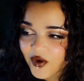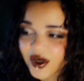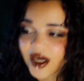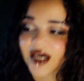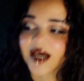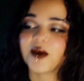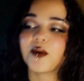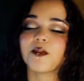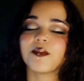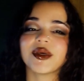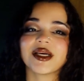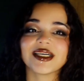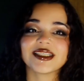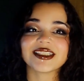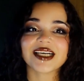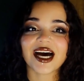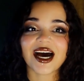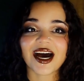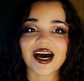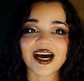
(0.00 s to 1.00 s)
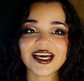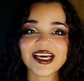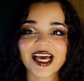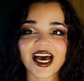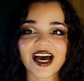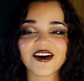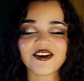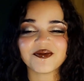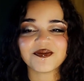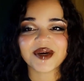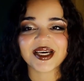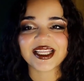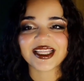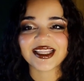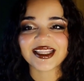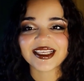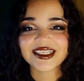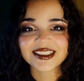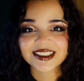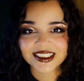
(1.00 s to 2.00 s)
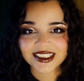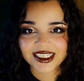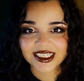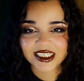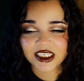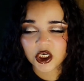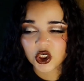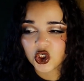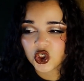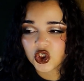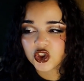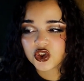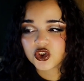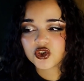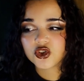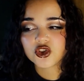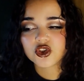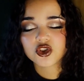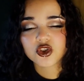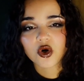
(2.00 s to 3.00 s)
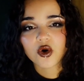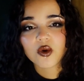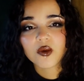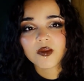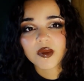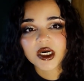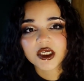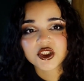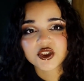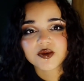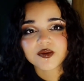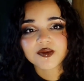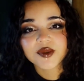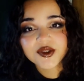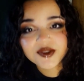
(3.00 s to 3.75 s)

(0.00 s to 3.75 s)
Okay? Because I have been listening to so much